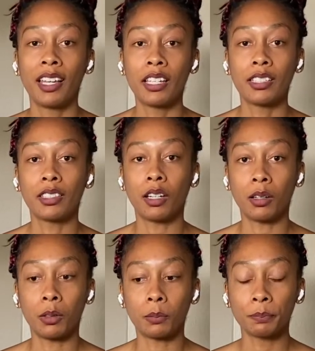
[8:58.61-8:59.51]

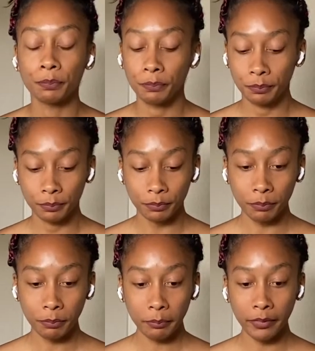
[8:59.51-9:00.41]
So
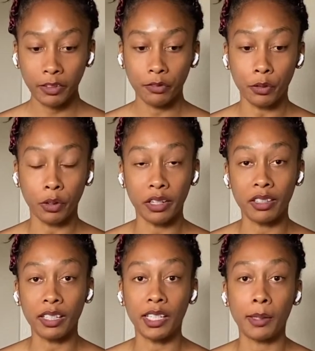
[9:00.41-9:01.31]
for
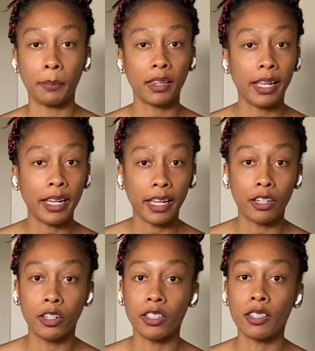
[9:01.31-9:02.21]
the
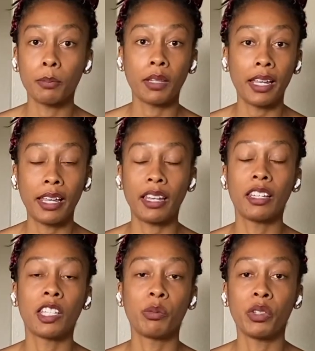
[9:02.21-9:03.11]
placators or the placating
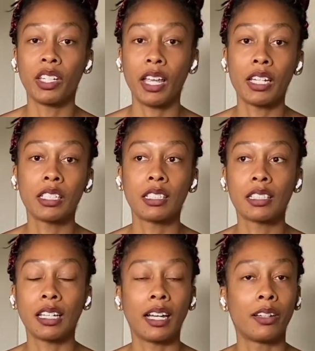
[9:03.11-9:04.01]
communication
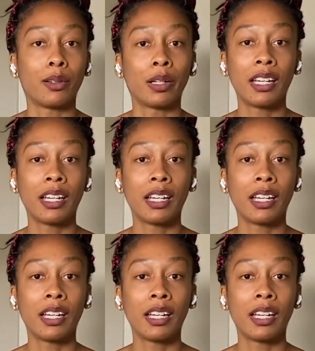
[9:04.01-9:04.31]
style,